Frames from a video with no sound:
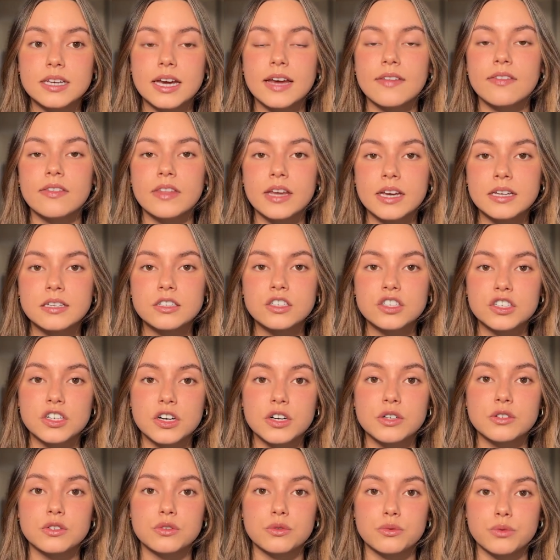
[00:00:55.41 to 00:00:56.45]
and then
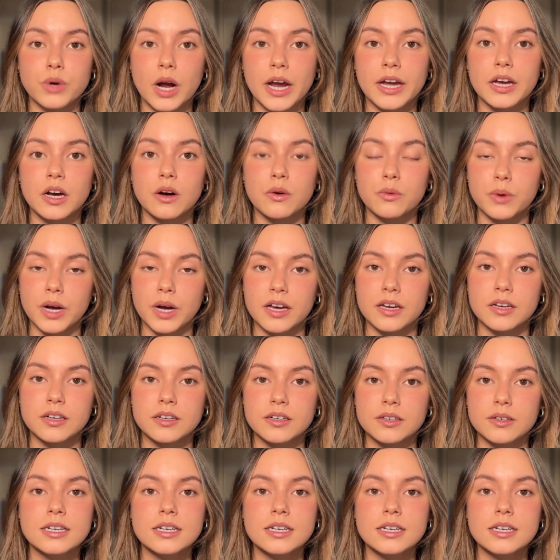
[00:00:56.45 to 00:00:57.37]
starts right away.